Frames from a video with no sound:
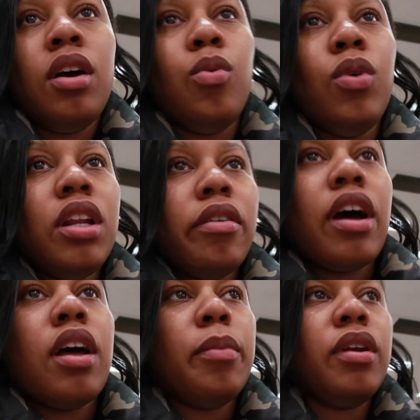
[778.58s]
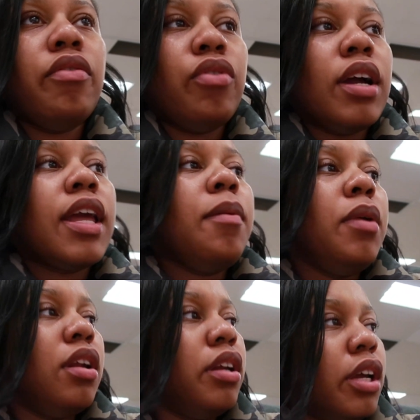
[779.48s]
What did I come in here for? I came in
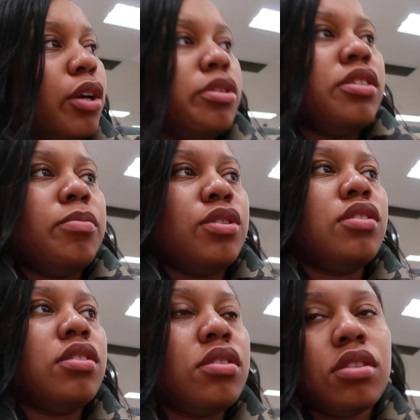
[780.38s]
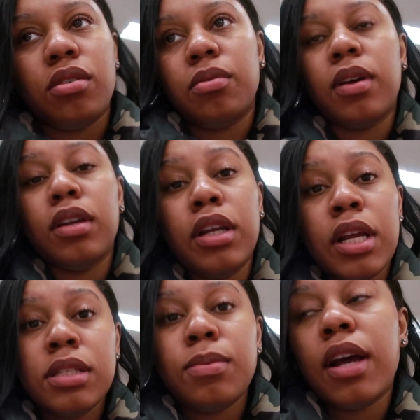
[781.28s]
here to get Christmas shit, so
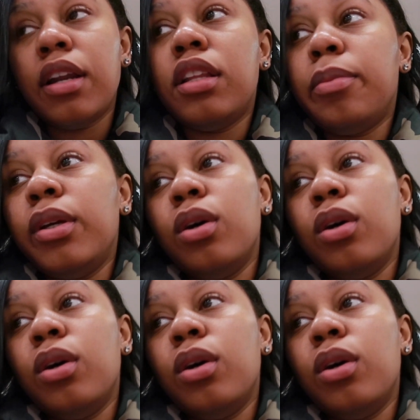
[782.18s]
that's why I need to be